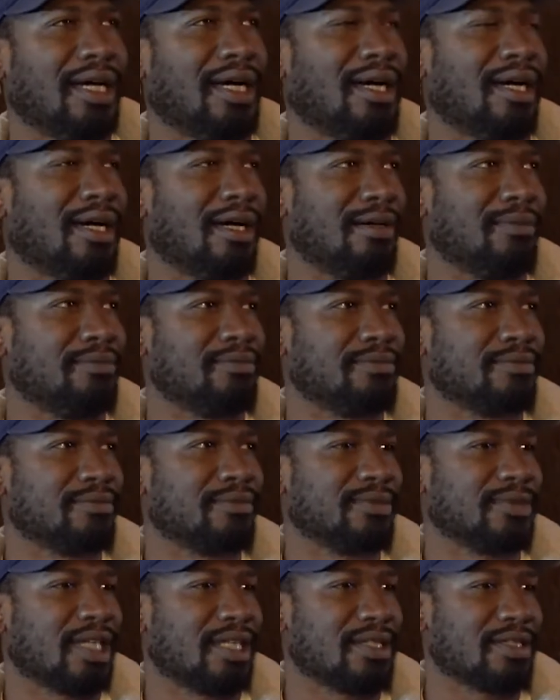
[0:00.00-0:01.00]
Um, yeah.
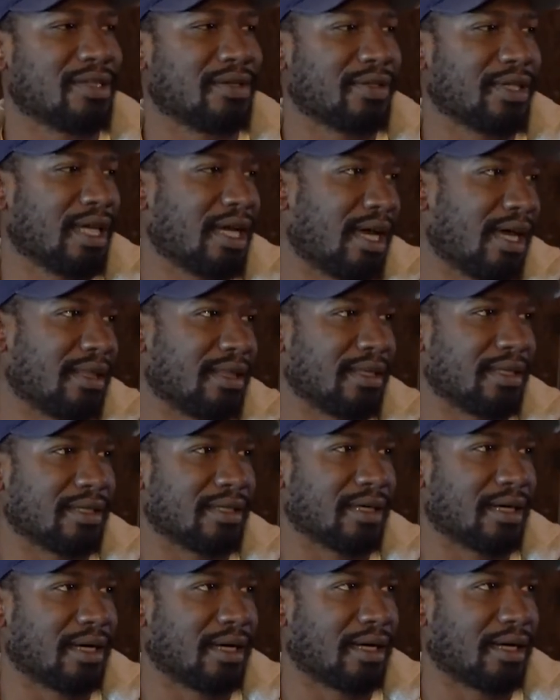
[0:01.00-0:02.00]
And so, yeah, I
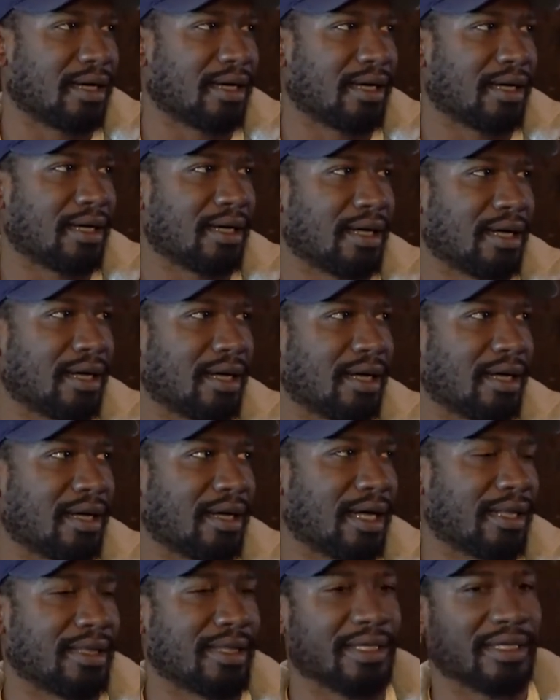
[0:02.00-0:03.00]
think, uh,
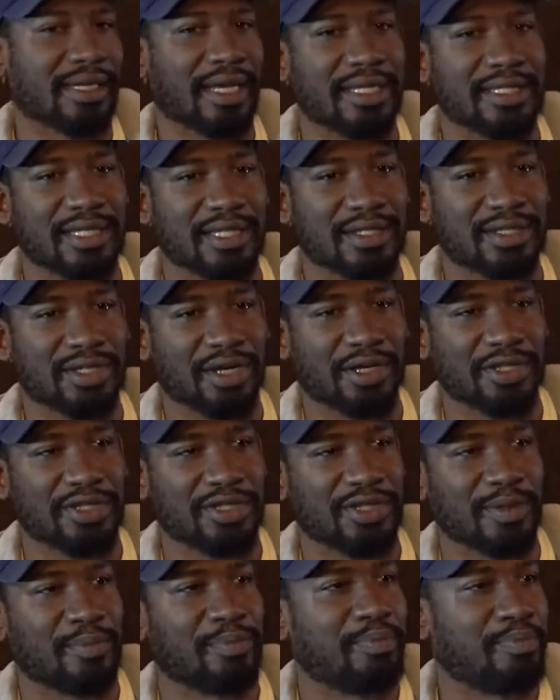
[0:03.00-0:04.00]
uh, I think as it
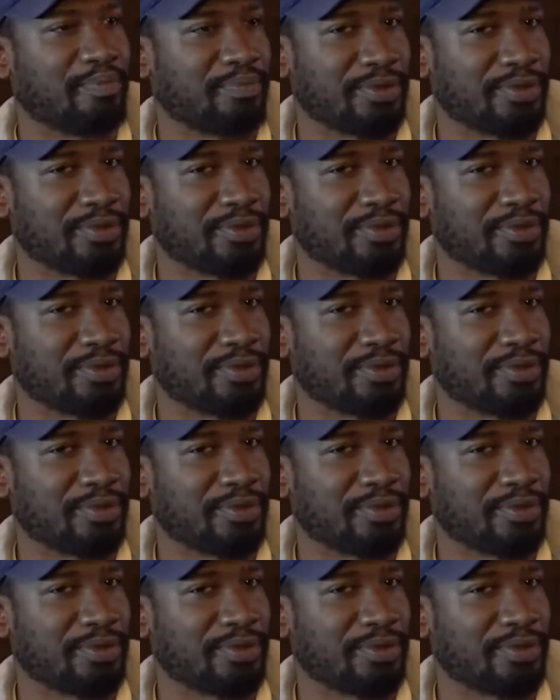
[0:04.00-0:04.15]
starts to,